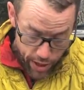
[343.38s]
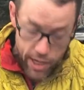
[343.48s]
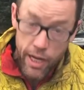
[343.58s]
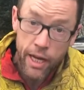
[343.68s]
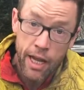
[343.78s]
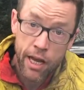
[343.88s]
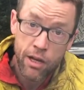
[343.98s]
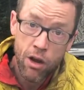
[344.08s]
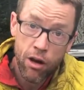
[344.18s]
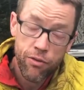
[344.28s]
take it again
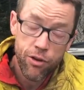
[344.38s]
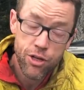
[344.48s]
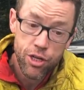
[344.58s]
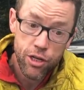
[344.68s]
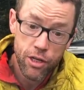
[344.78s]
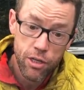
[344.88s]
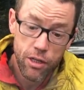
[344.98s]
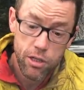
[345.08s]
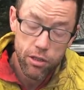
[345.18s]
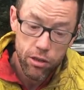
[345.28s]
on a future
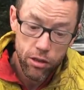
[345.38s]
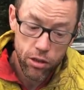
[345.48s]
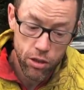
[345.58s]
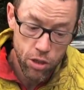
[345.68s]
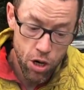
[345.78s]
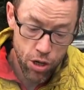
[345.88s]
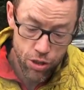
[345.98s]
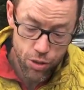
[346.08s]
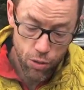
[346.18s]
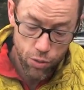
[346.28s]
longer
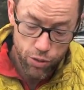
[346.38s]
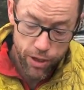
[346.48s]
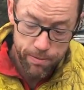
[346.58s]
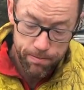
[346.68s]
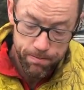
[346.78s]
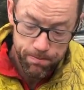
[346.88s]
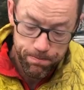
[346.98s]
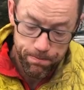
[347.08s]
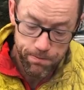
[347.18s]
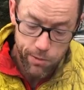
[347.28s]
solo trip?
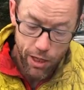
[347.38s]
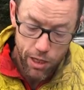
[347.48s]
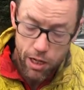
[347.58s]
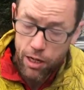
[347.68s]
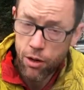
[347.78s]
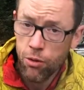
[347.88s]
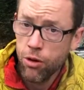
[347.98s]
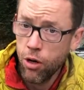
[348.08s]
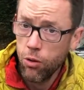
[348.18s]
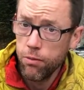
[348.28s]
I don't know.